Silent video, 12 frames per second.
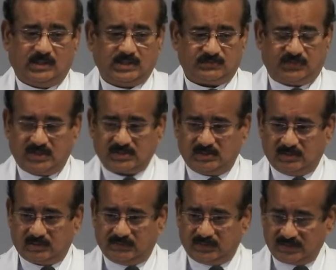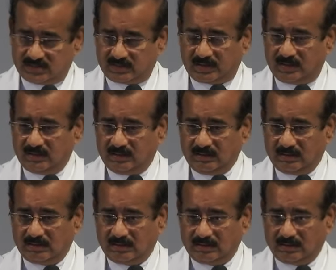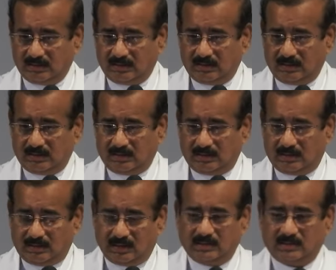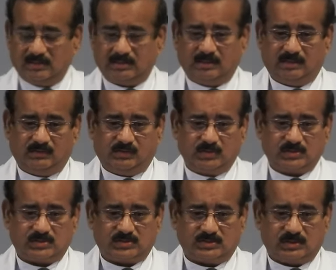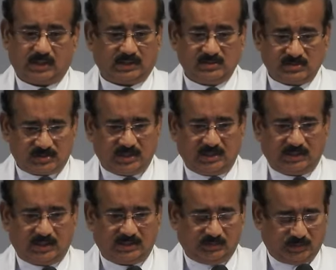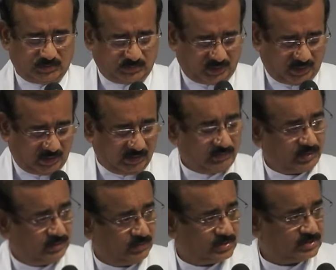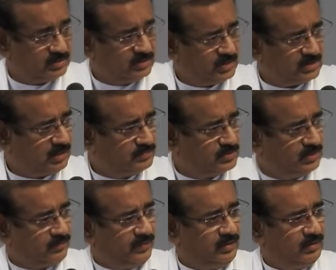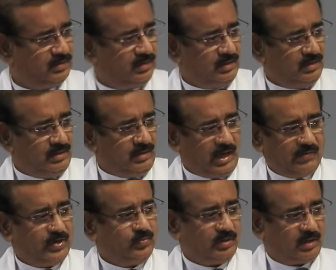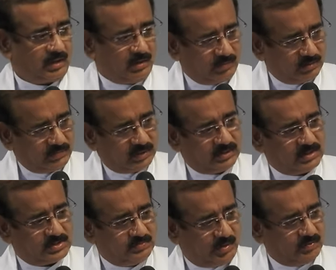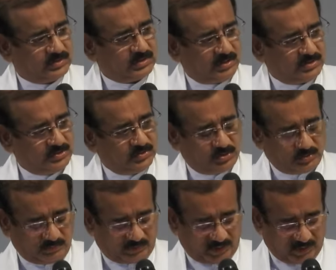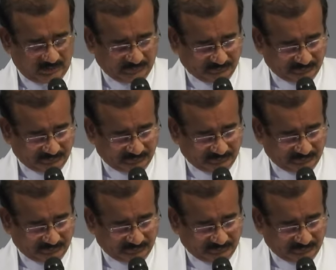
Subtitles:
His face looked very serene, and I can see that he was praying, but he was just observing everyone around, but his mouth continued to pray.